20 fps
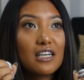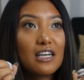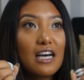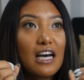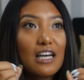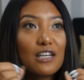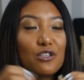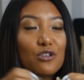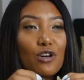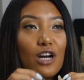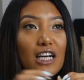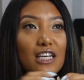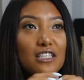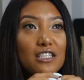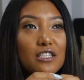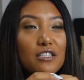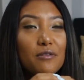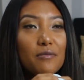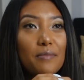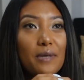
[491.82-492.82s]
I tried
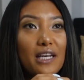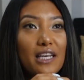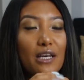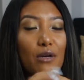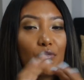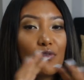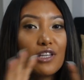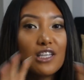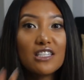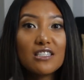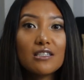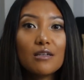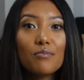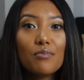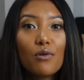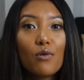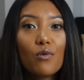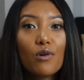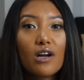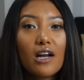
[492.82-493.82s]
to make it really
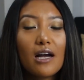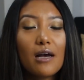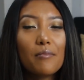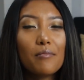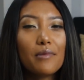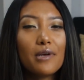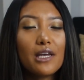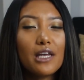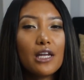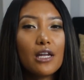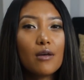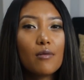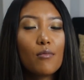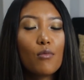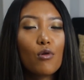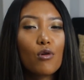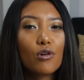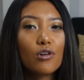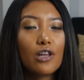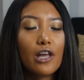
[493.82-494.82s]
simple where I'm eating
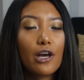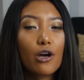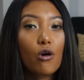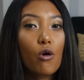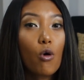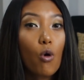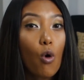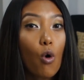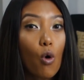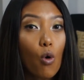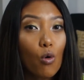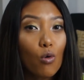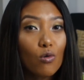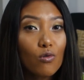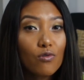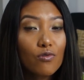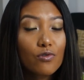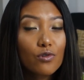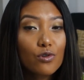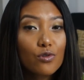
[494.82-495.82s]
more like whole
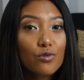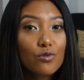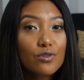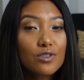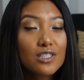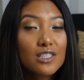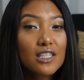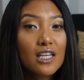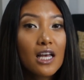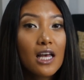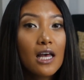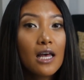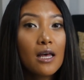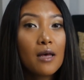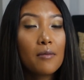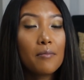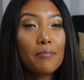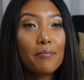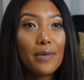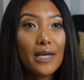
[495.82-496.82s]
foods,
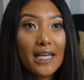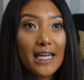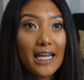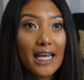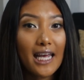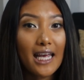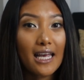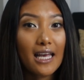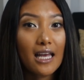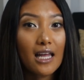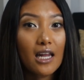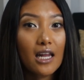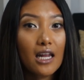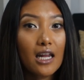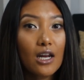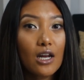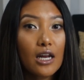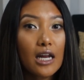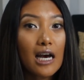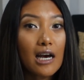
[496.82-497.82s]
meaning
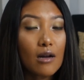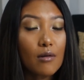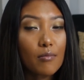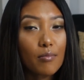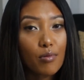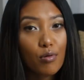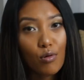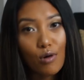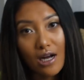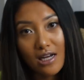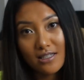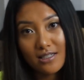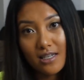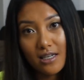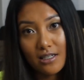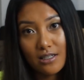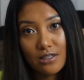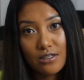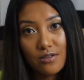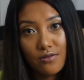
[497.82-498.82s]
not
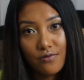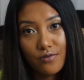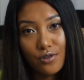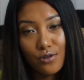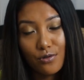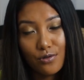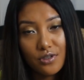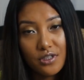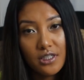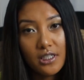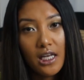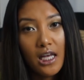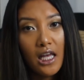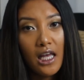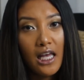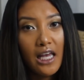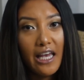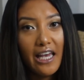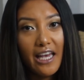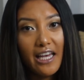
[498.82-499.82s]
processed foods.
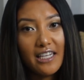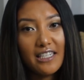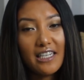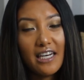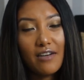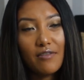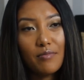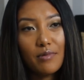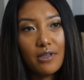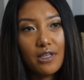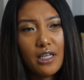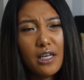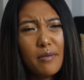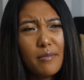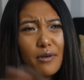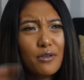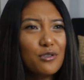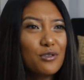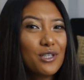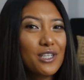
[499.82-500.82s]
And I've been thinking
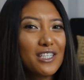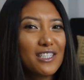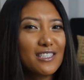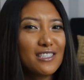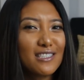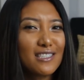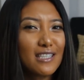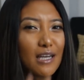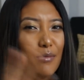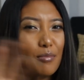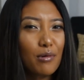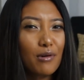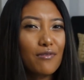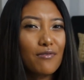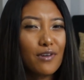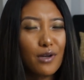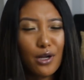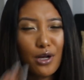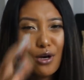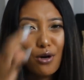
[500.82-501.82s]
about doing a separate
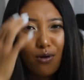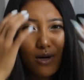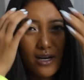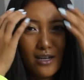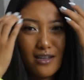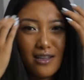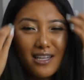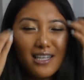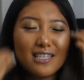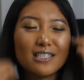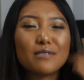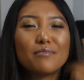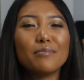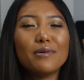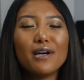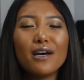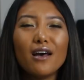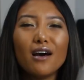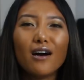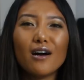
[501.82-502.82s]
video on this,
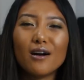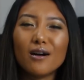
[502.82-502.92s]
but